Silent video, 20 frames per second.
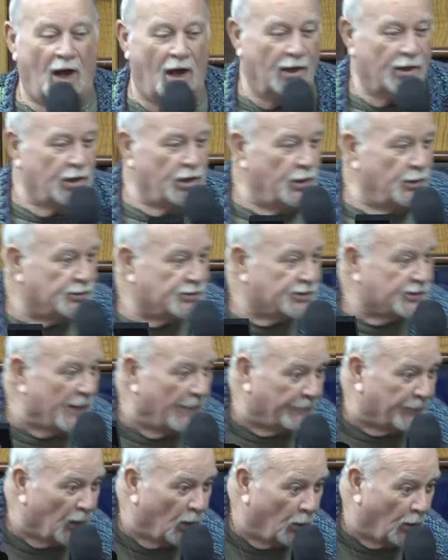If you read
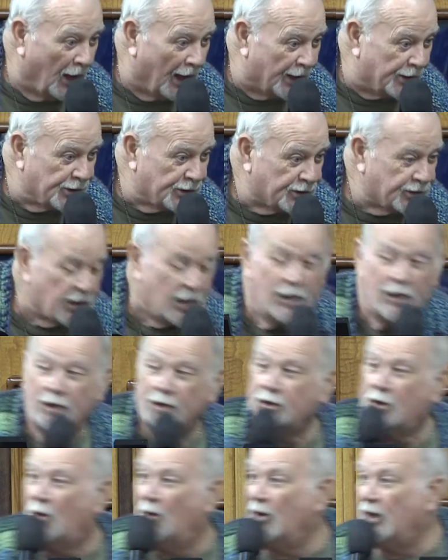Proverbs chapter 1,
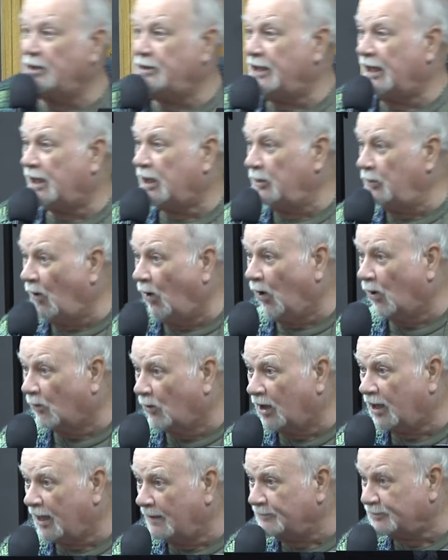it says,
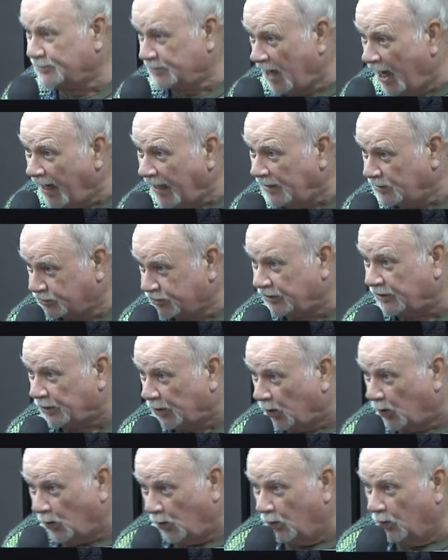Wisdom cries out
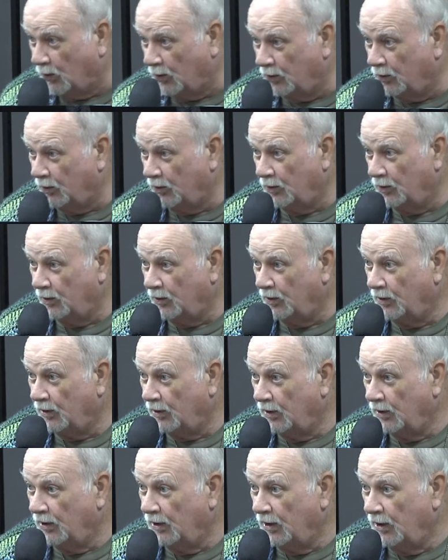it says, How long are you
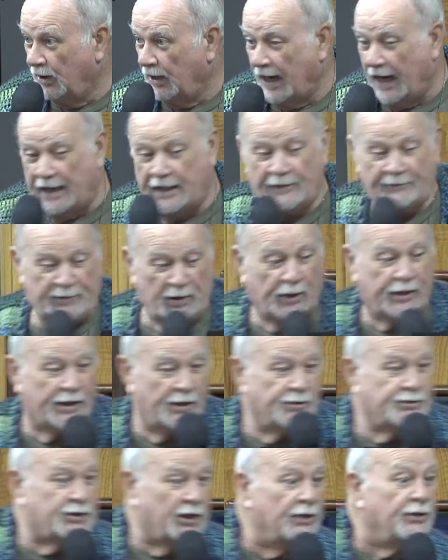simple ones
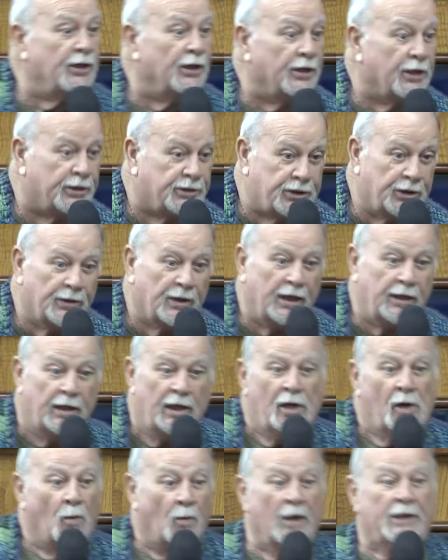going to
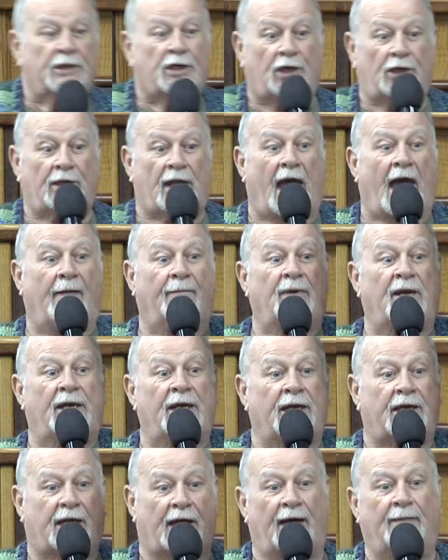ignore what I'm saying to
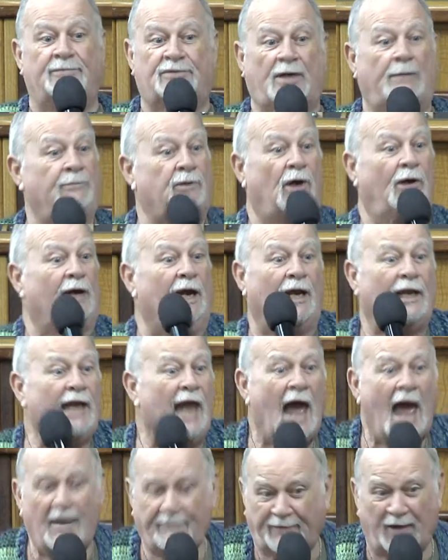you?
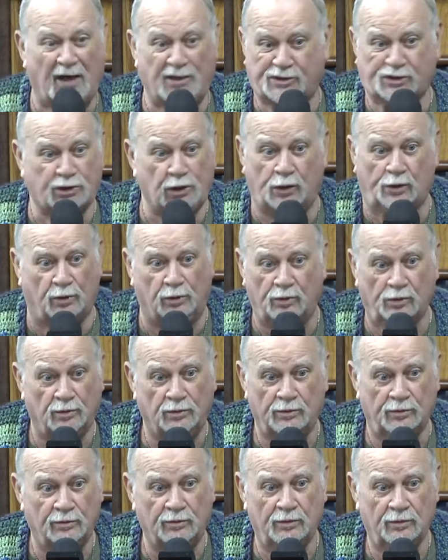And if you
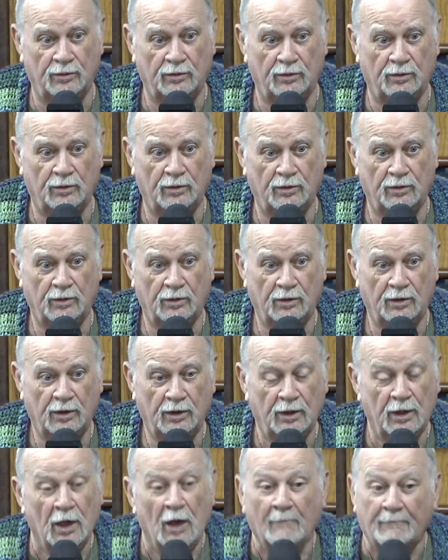continue to do
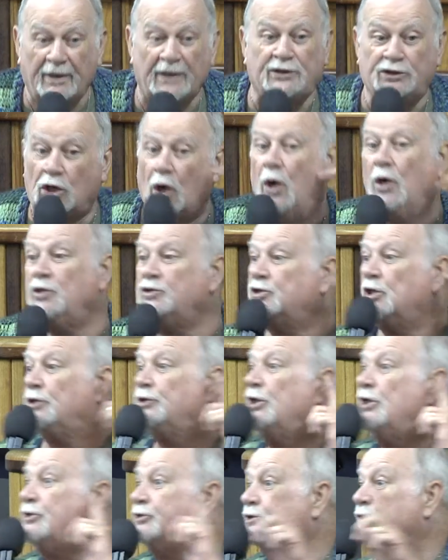it, when
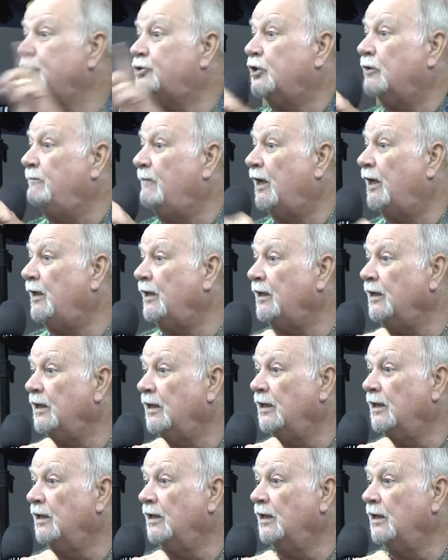calamity comes, I'm going to
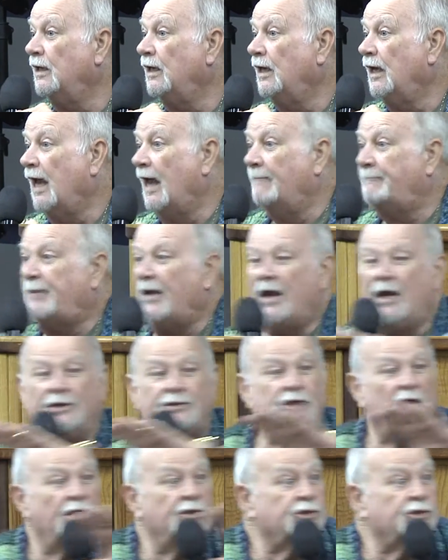laugh at you.